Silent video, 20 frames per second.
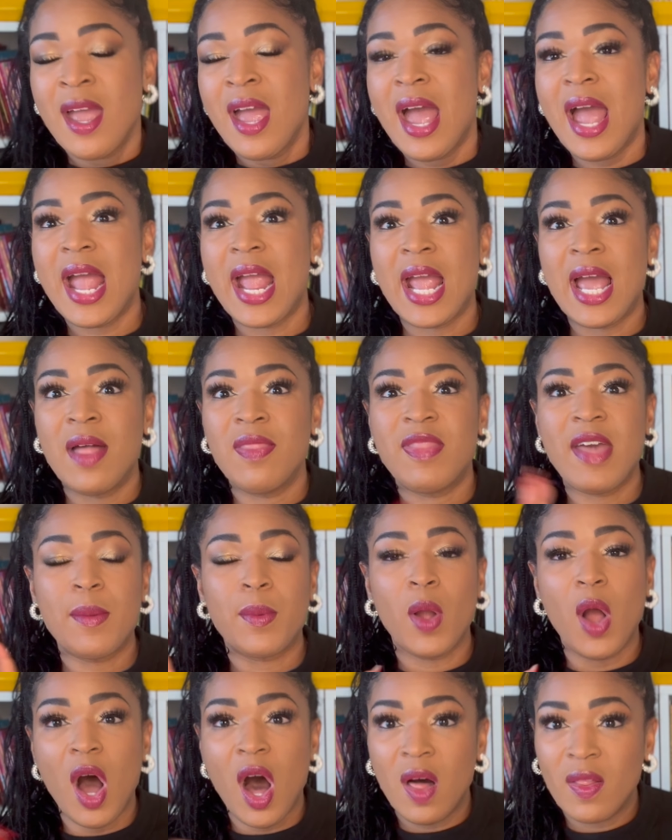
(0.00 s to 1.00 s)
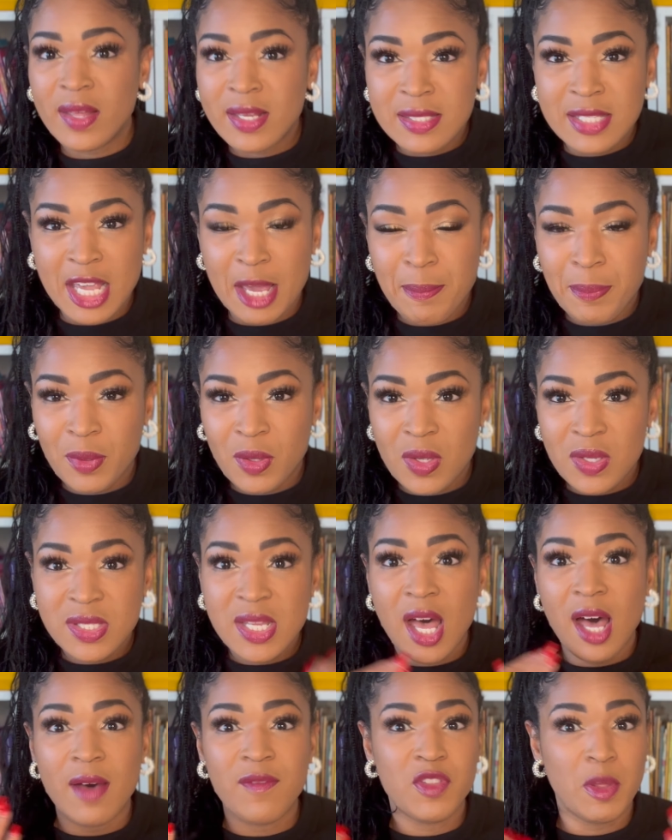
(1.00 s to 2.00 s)
and they were all examples
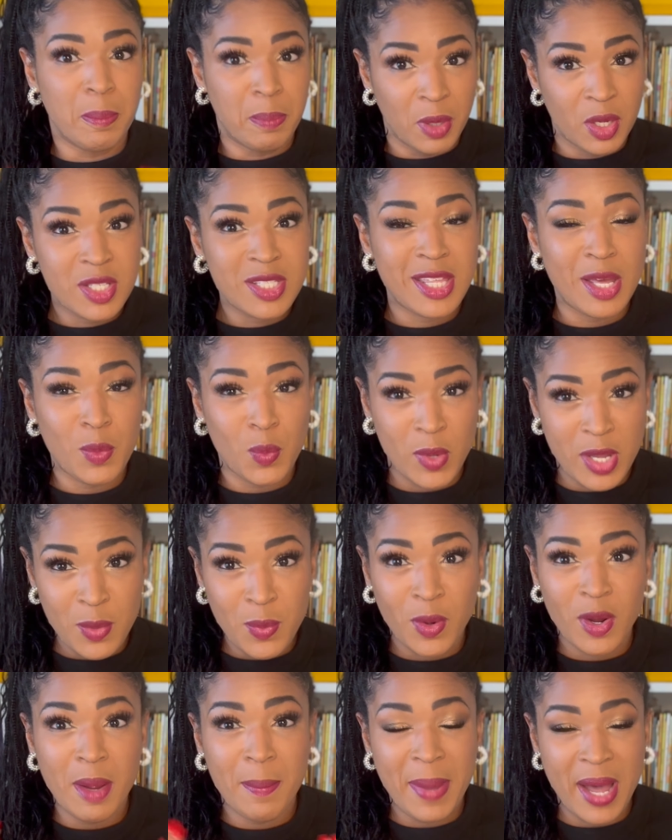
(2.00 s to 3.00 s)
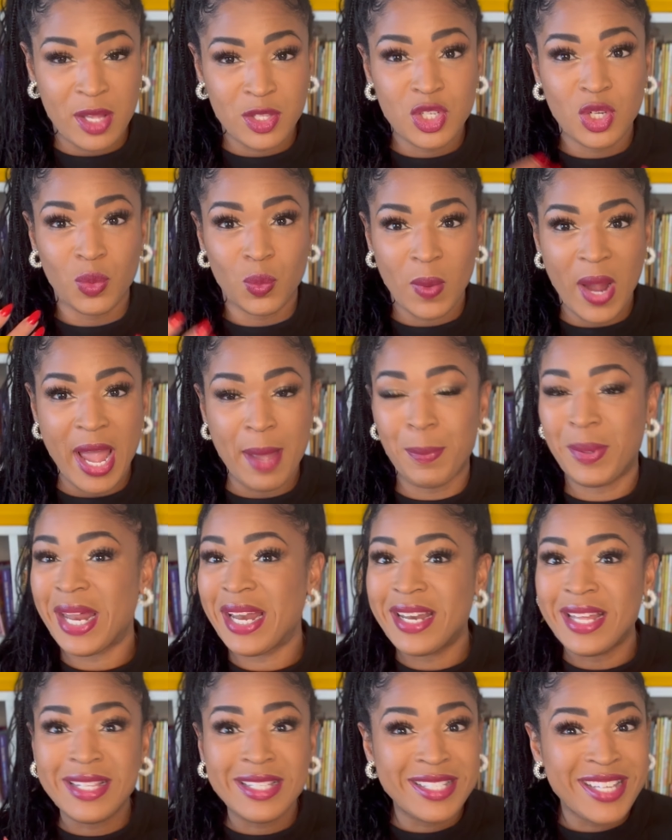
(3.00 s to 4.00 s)
of the books that we were about to write, but I
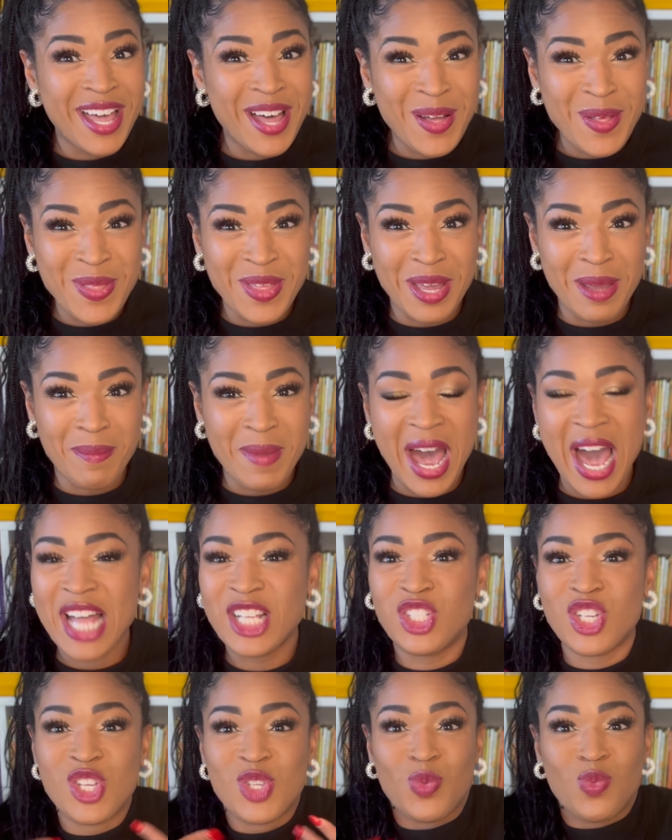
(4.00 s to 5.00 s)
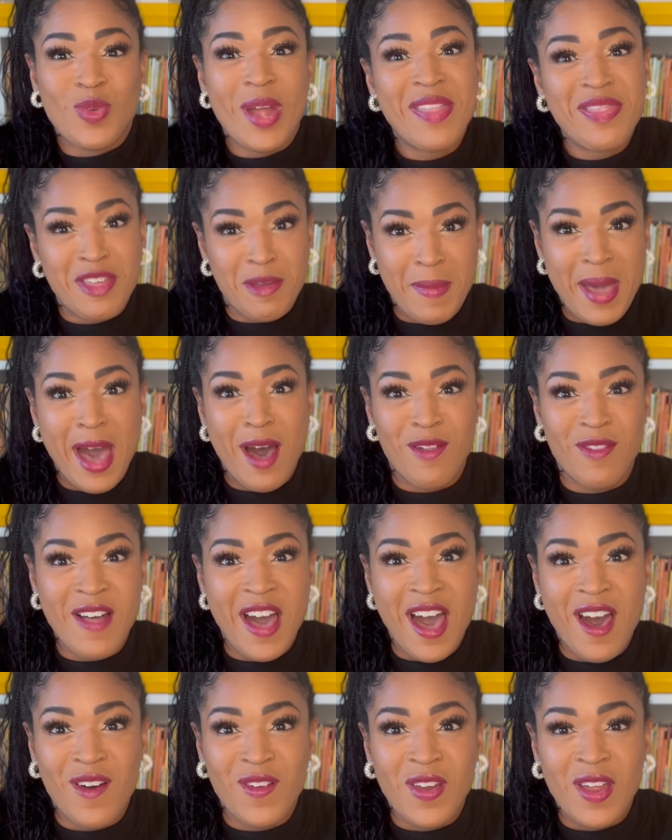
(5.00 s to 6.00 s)
didn't tell them. I just read them out
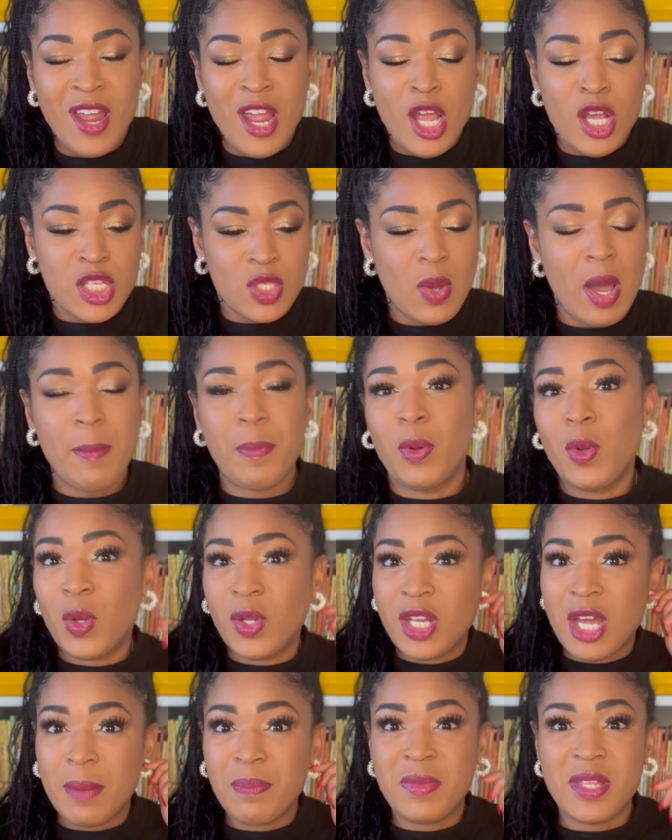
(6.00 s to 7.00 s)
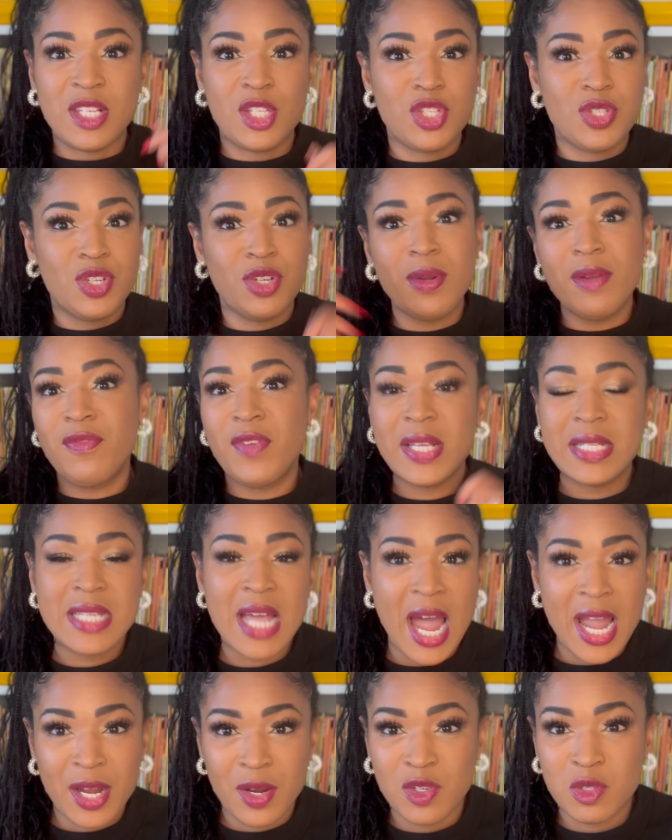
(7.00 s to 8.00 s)
loud. So I pulled up this terrific
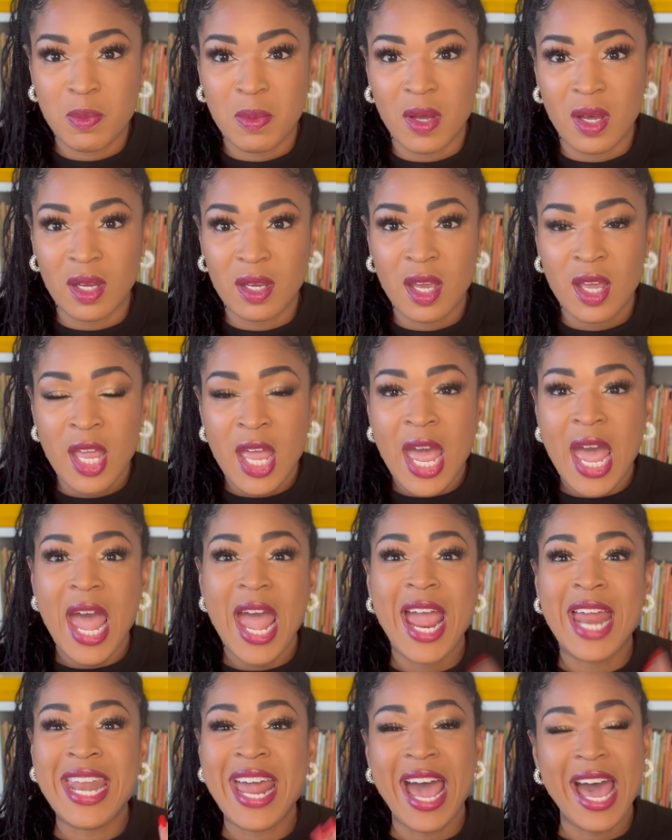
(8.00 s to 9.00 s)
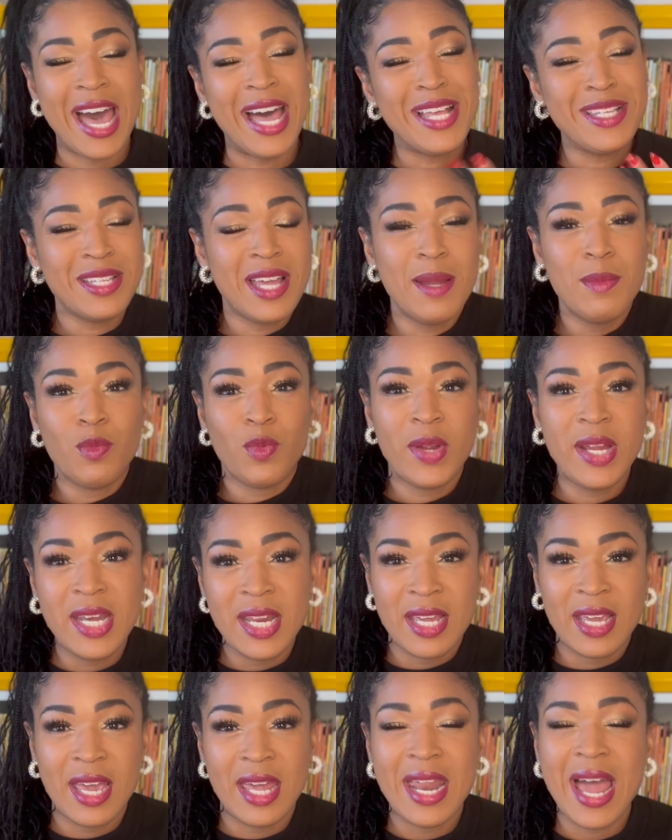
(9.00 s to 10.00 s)
Tigers book. And as I'm
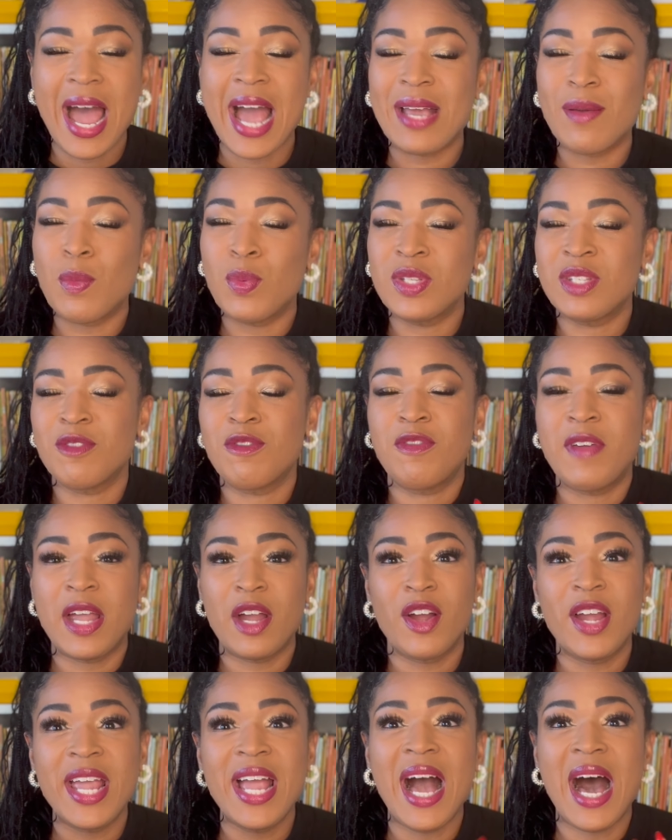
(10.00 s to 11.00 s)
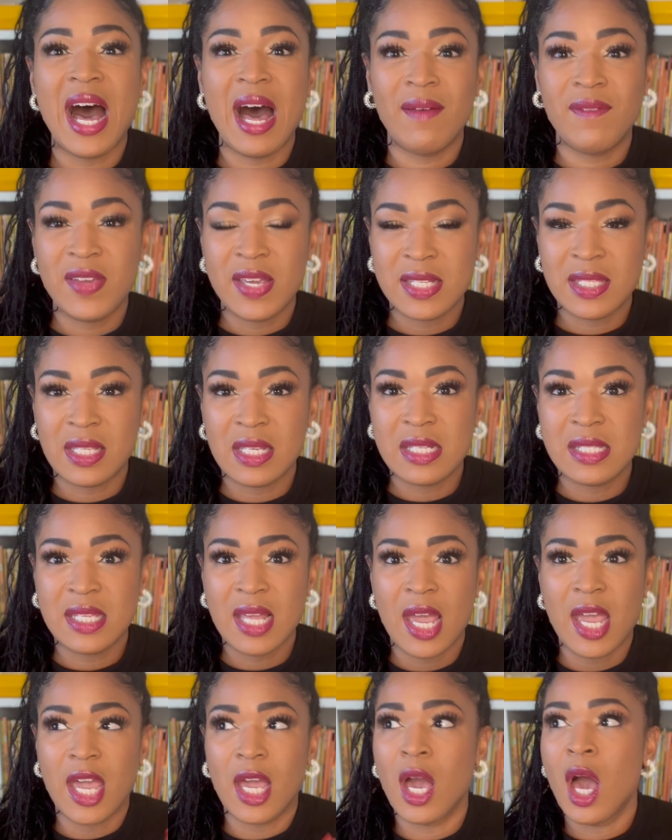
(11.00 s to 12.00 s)
reading it, I was very obviously
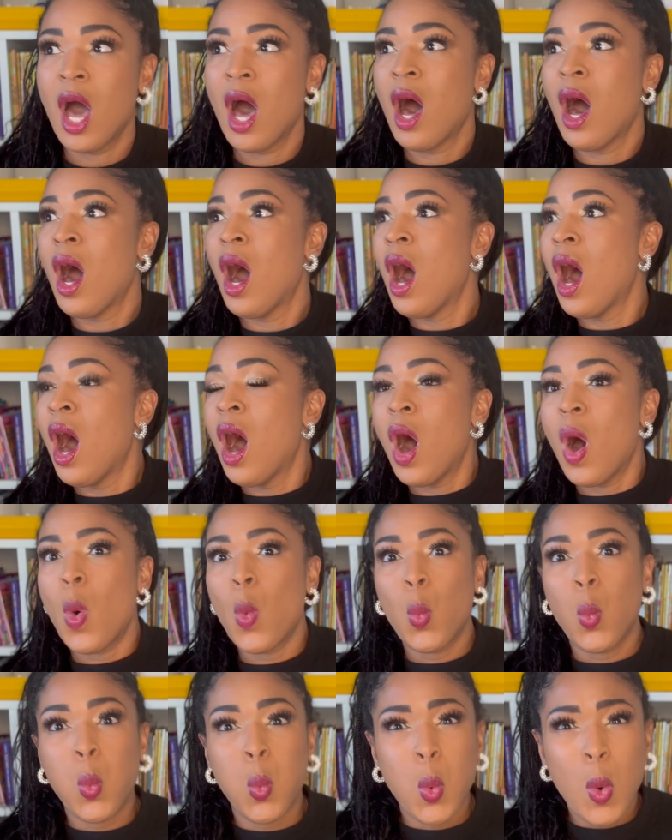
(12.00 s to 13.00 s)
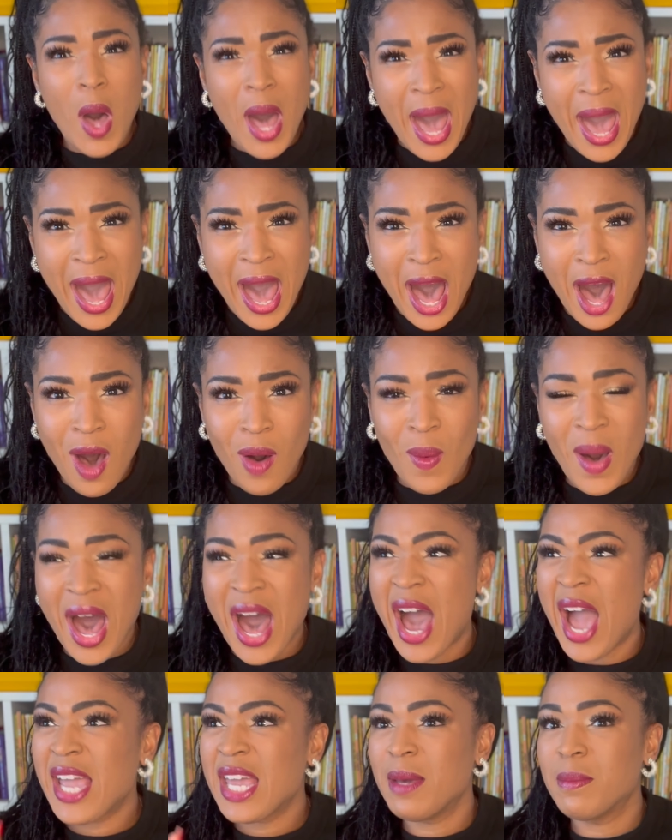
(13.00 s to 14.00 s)
saying, oh, Wow,
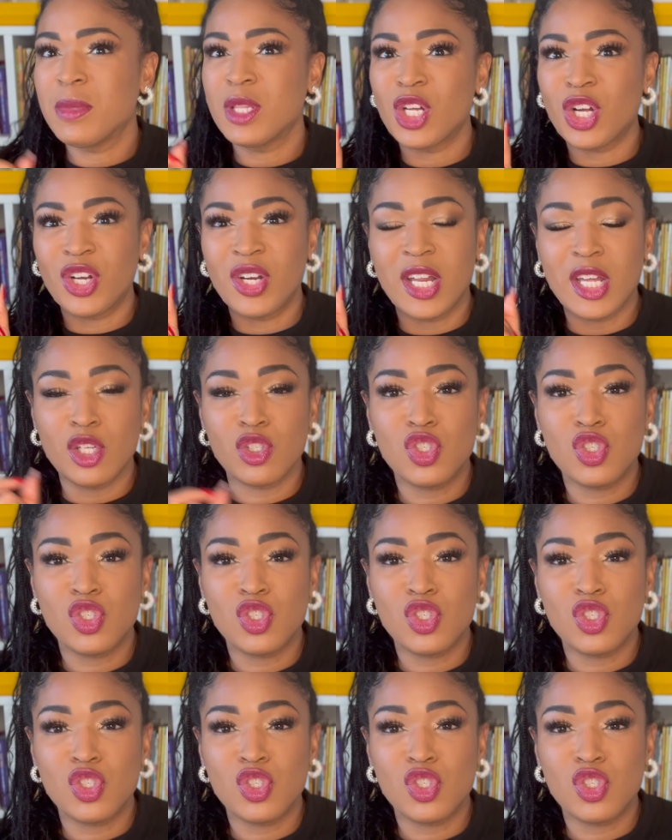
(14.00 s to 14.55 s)
I am learning